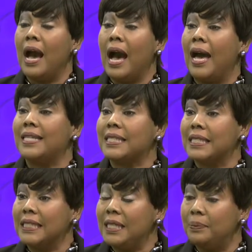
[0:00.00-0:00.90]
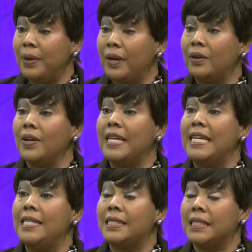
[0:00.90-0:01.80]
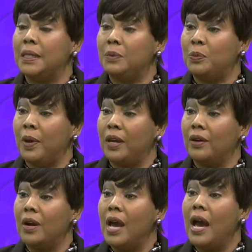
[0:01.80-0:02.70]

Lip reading: I sleep better. He sleeps better.